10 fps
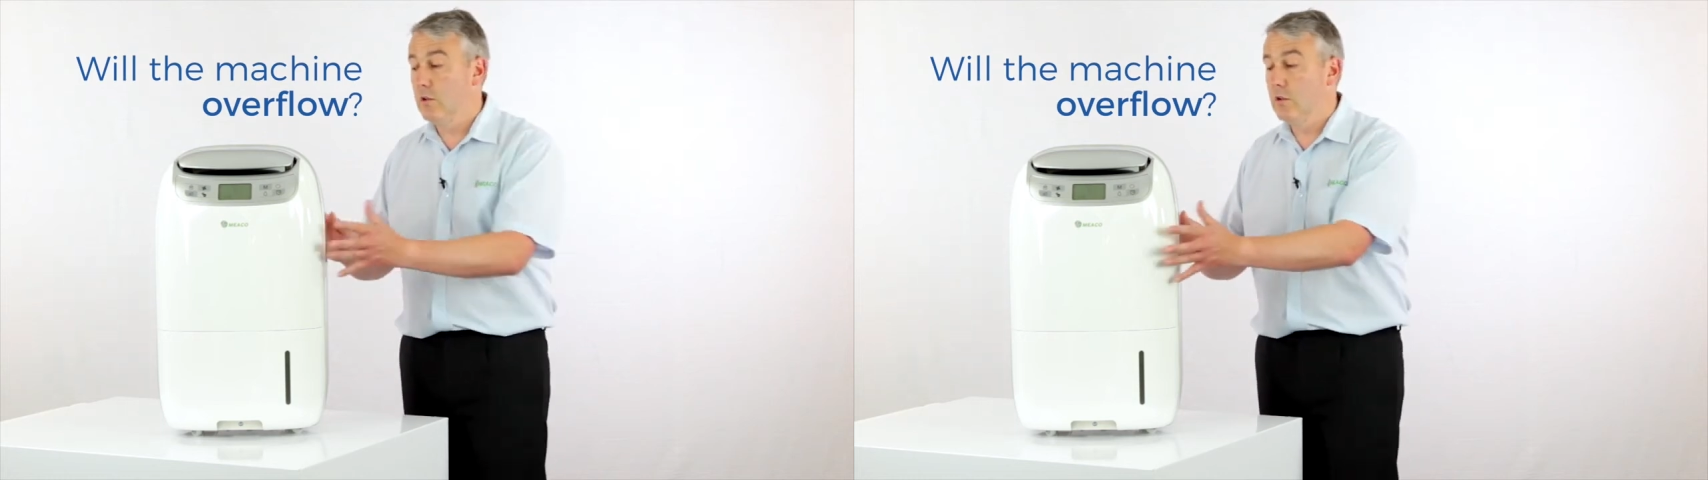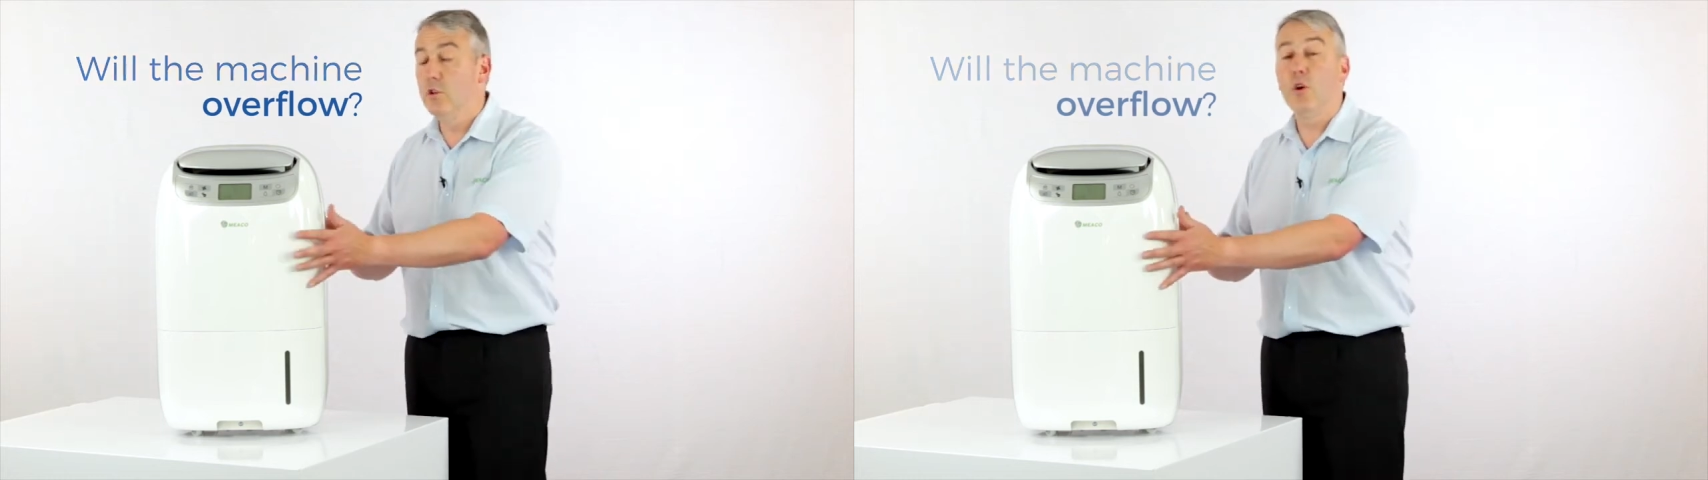
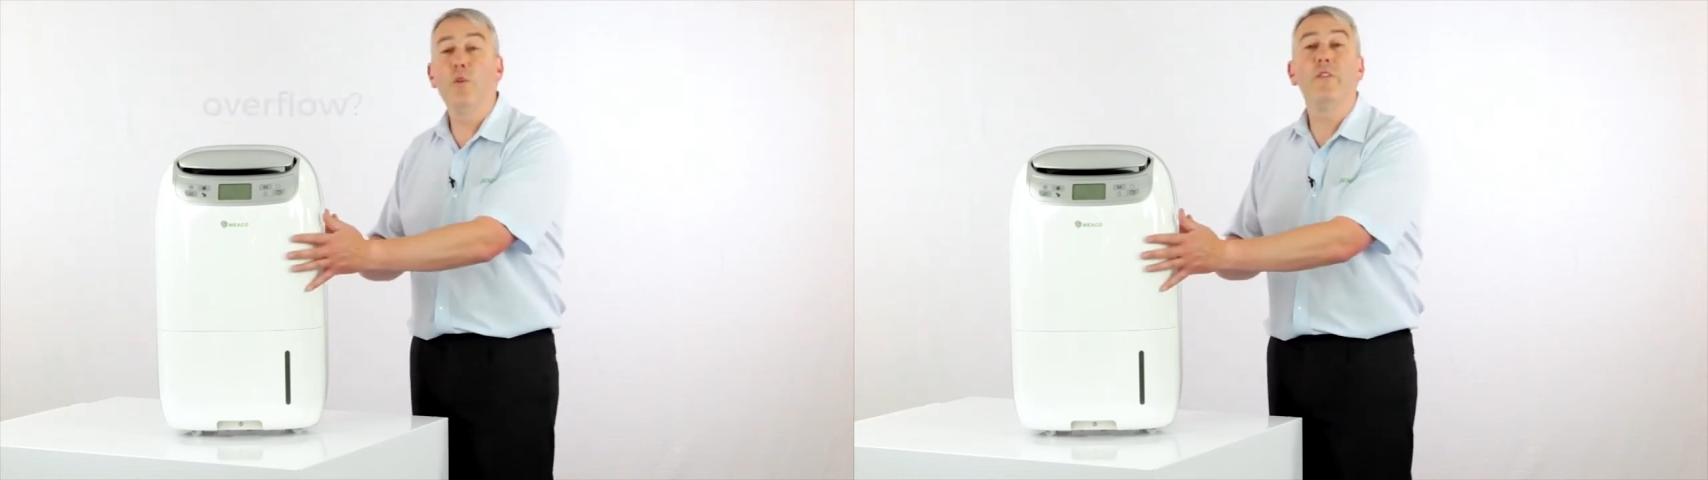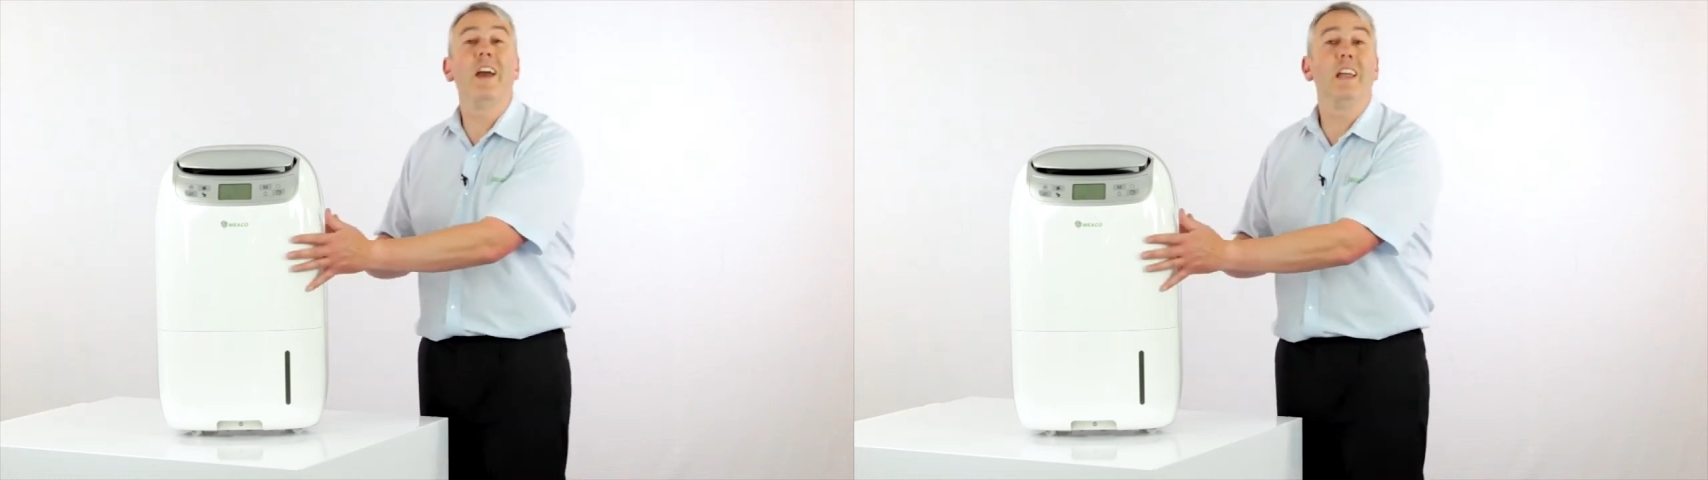Not
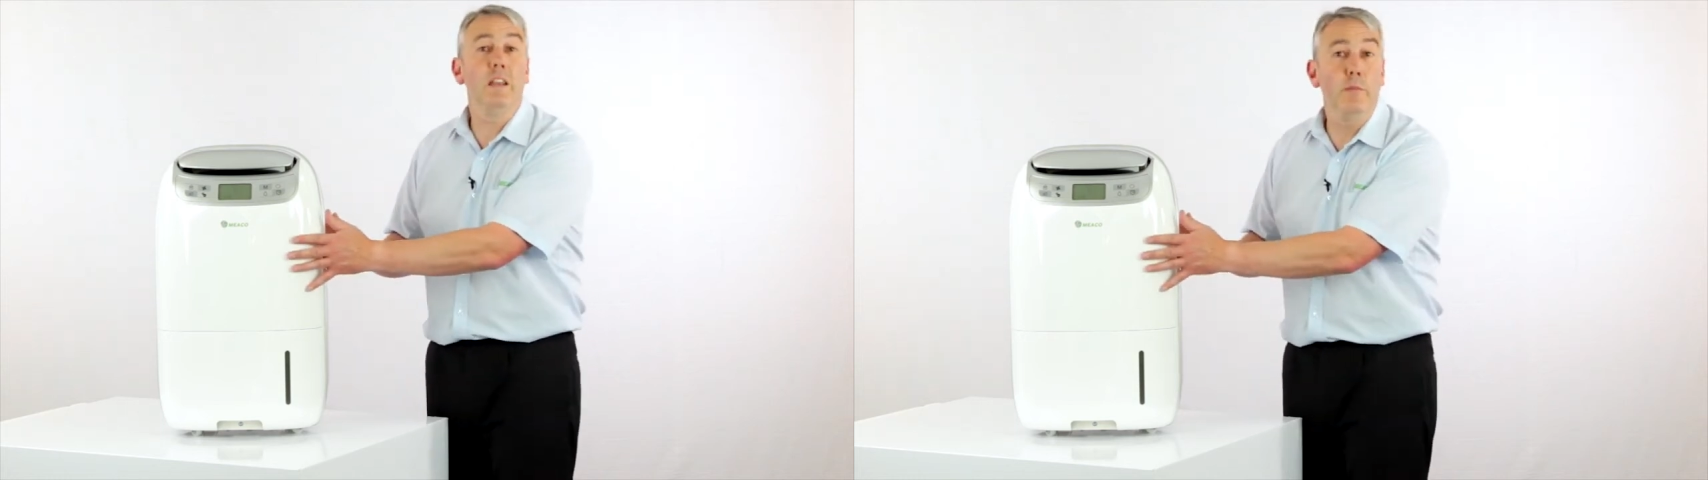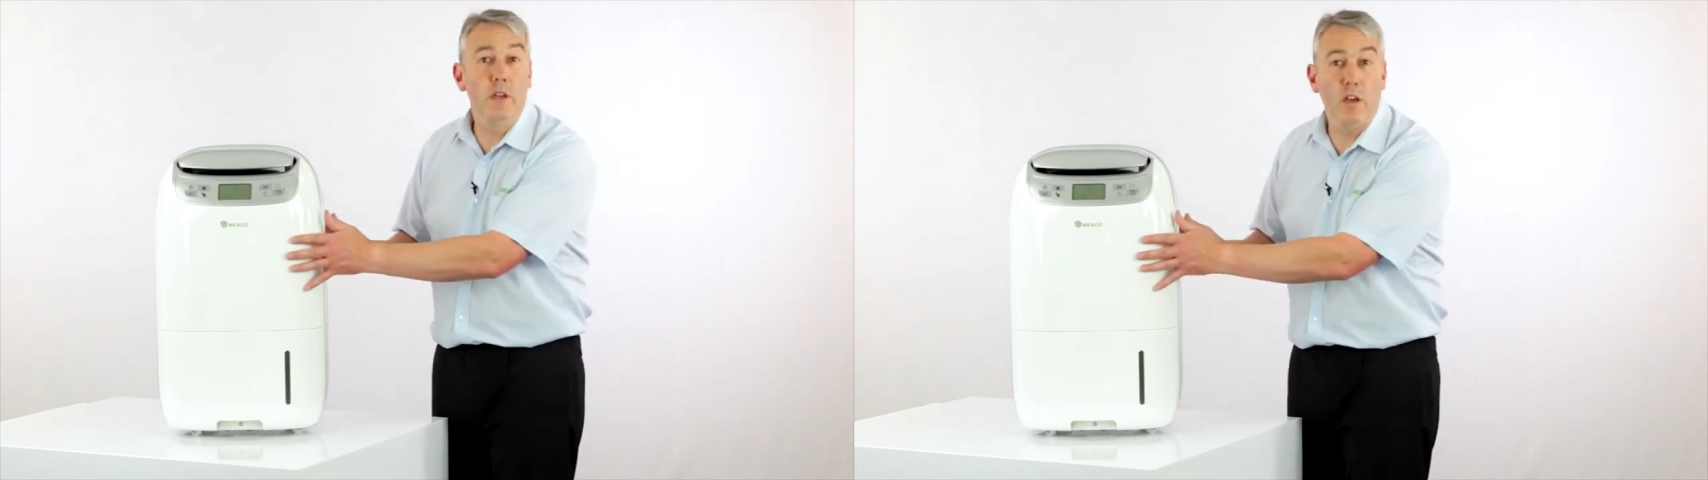with any
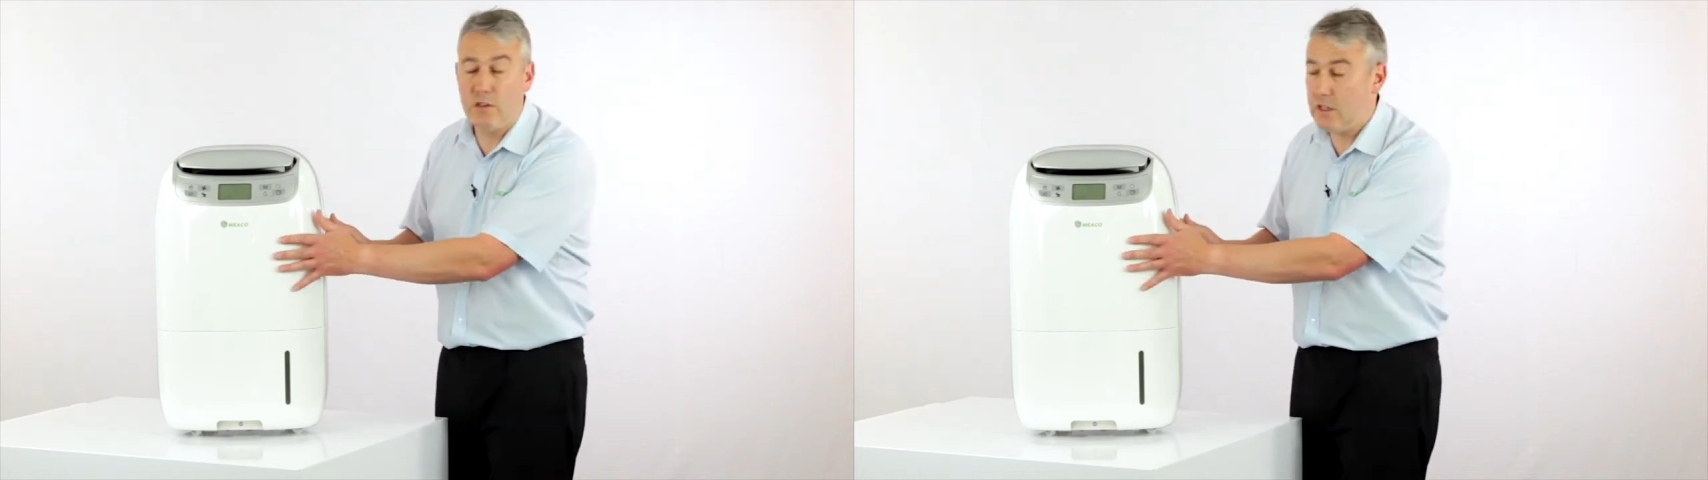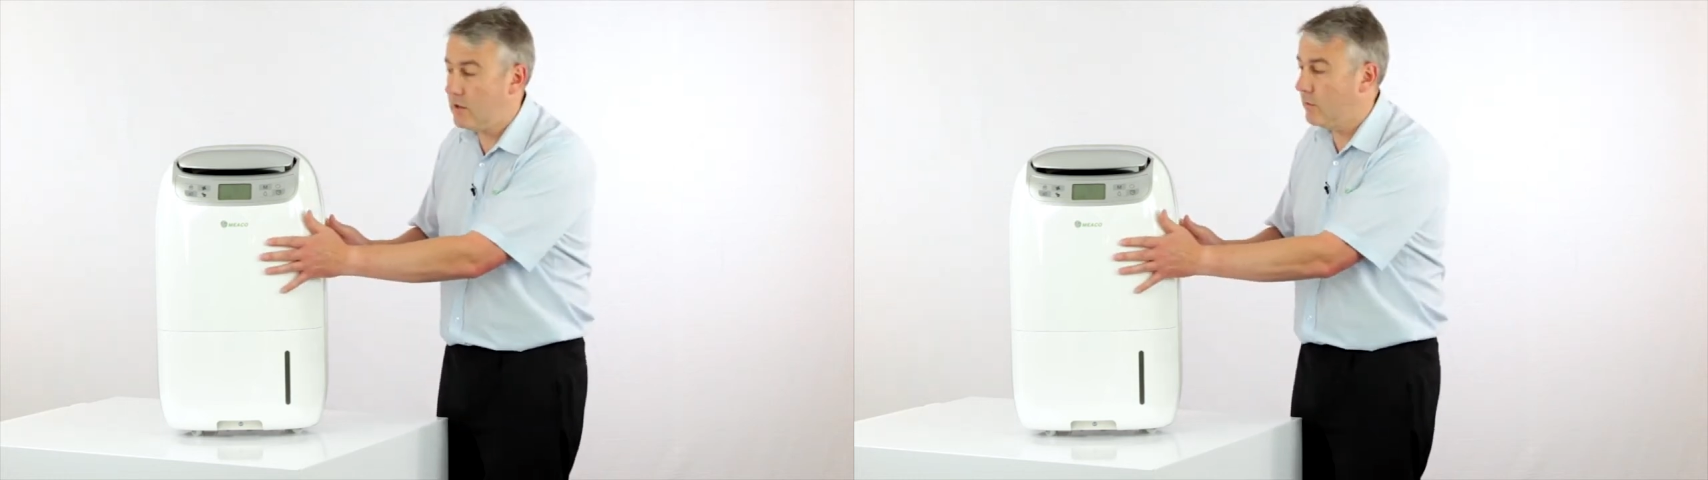Meaco
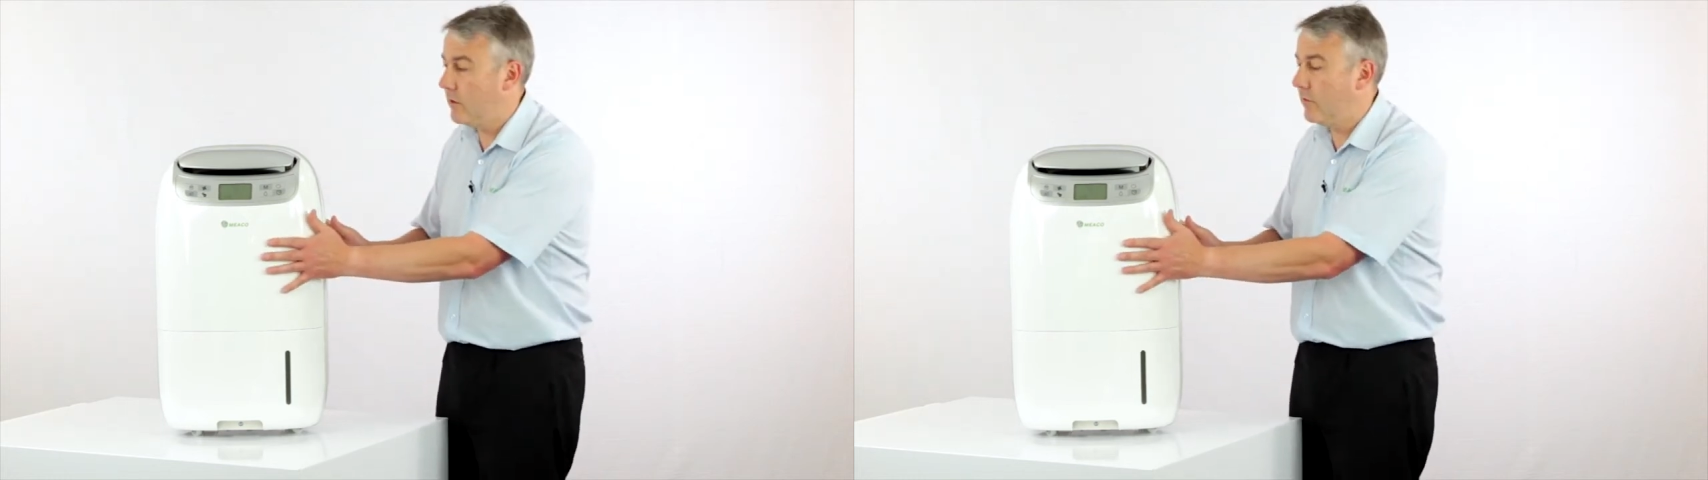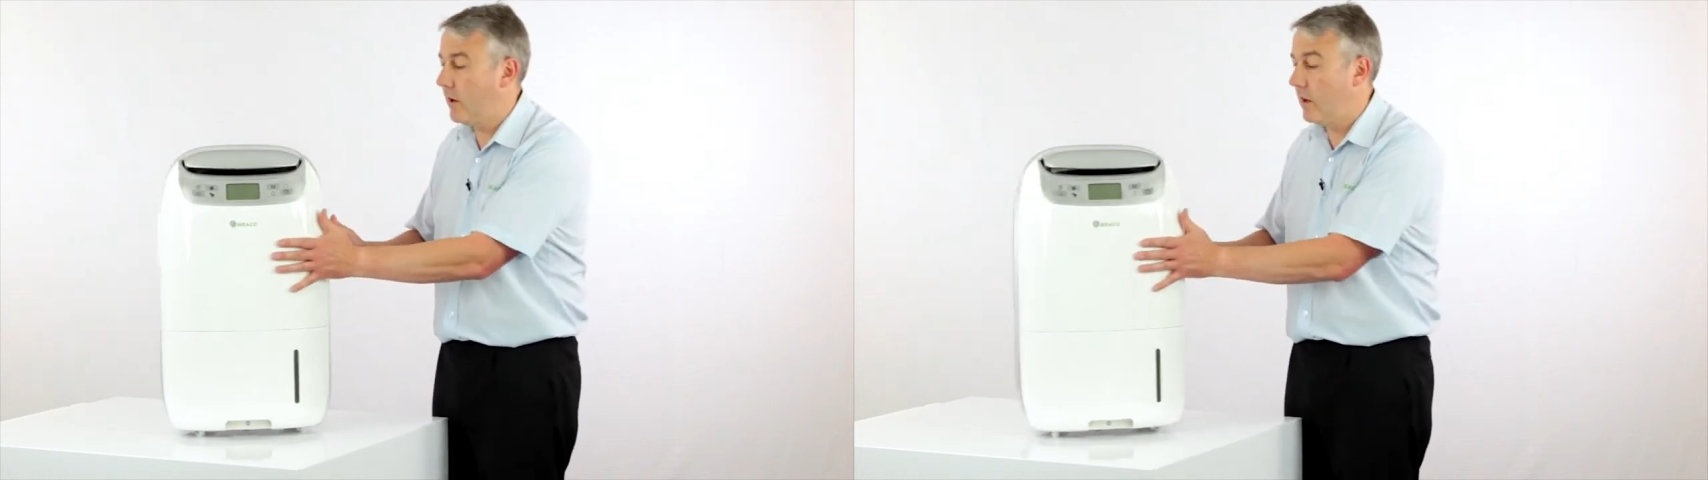
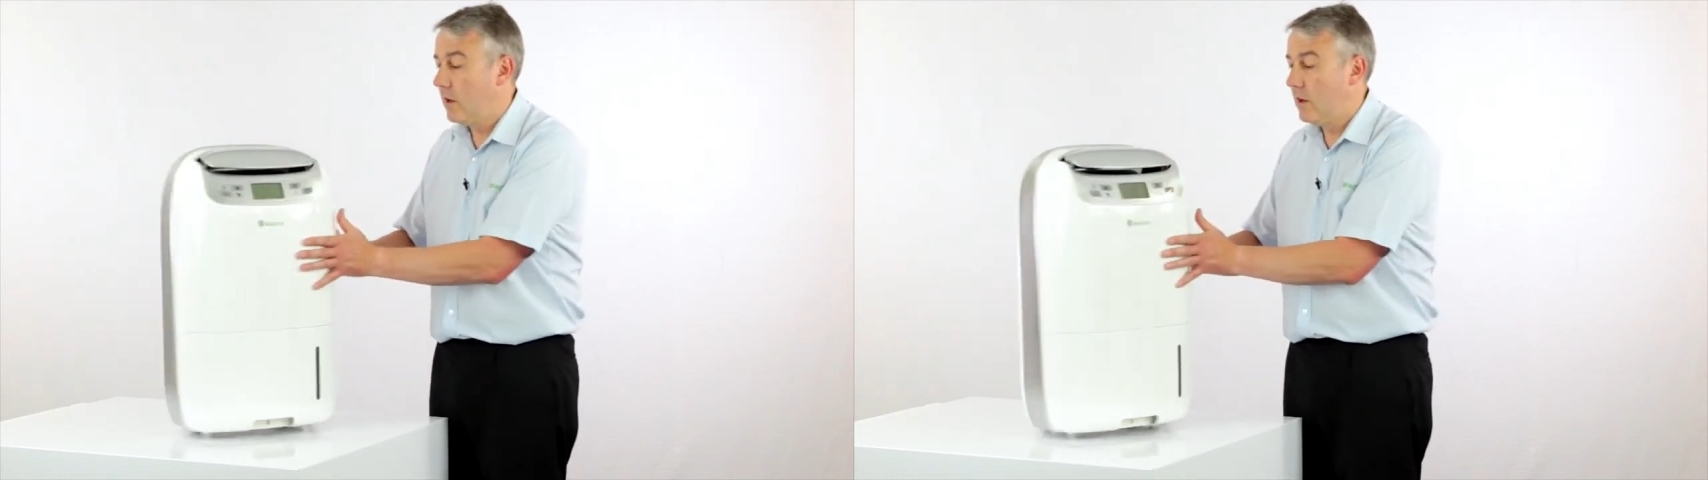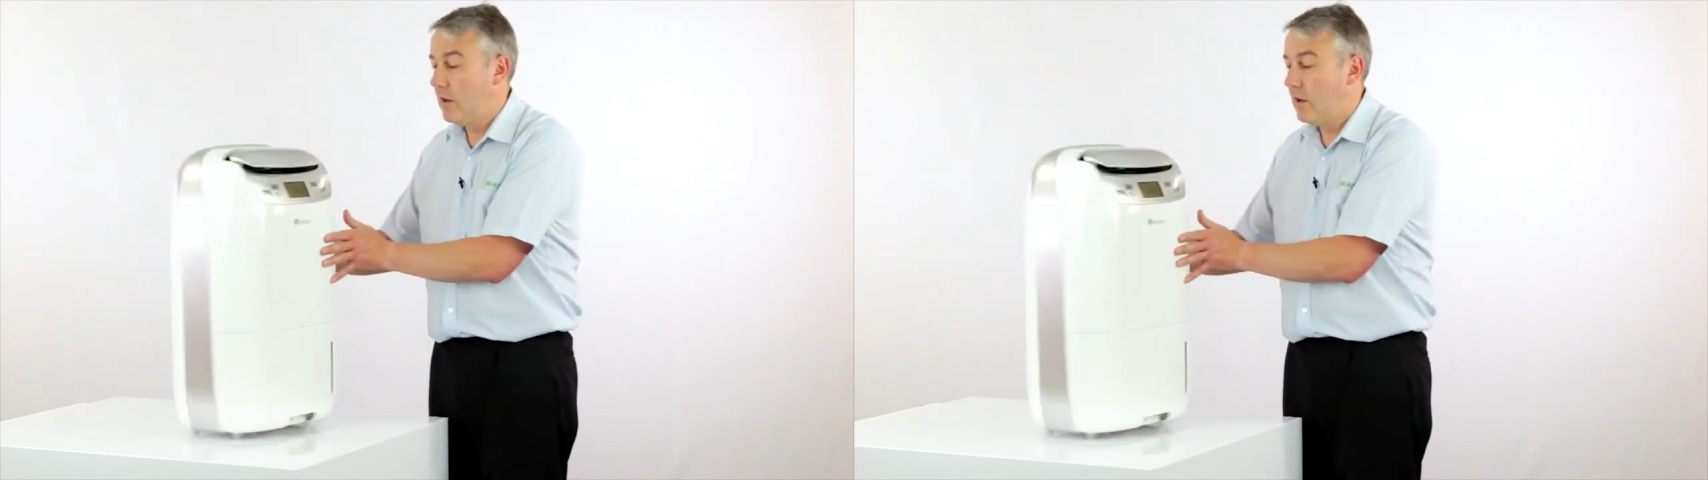dehumidifier.